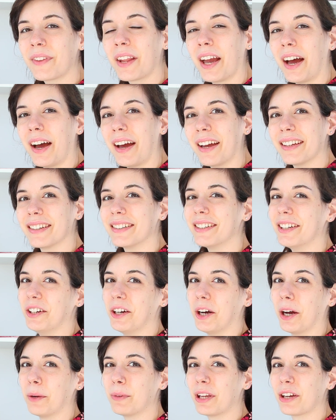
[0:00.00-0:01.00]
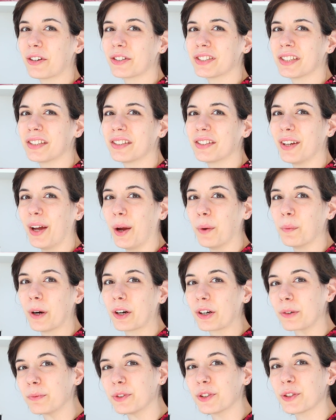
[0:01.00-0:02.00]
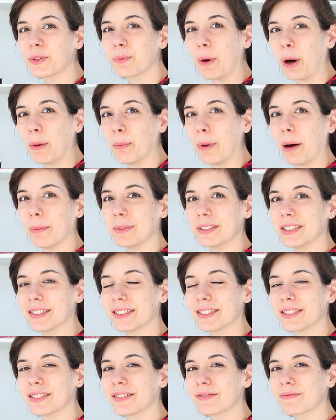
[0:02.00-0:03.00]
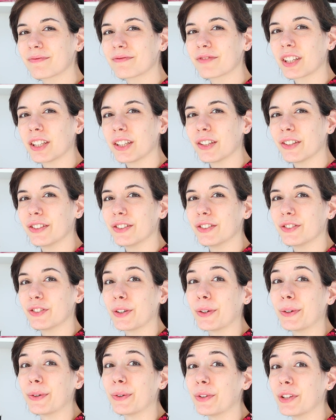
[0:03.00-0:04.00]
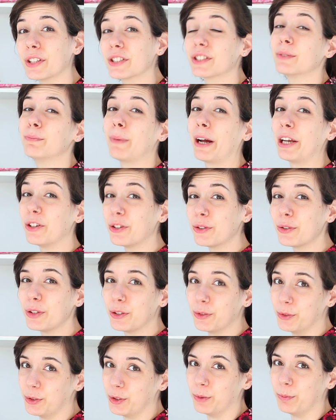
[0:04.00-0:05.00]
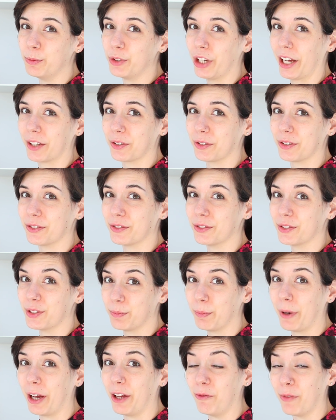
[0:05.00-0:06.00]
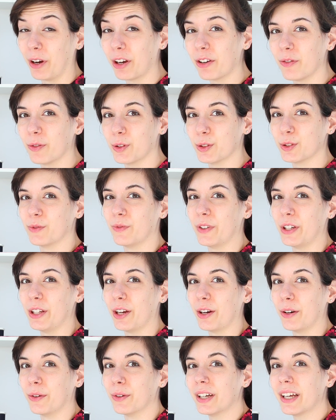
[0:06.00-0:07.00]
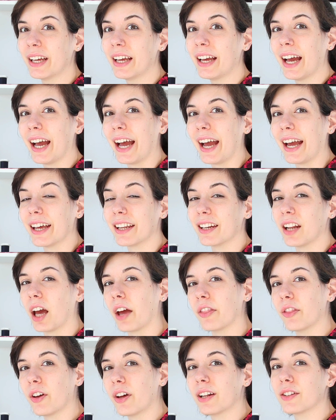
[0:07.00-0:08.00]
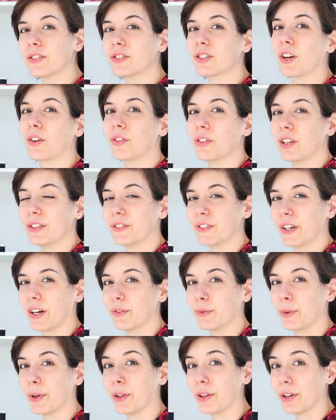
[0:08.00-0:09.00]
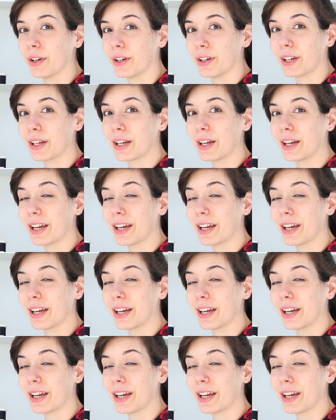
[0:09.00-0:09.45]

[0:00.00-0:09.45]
Hi, I'm Kirsten and welcome to Small Bobbins. So this is my new YouTube channel. It's my very first video and I thought I'd start things off with a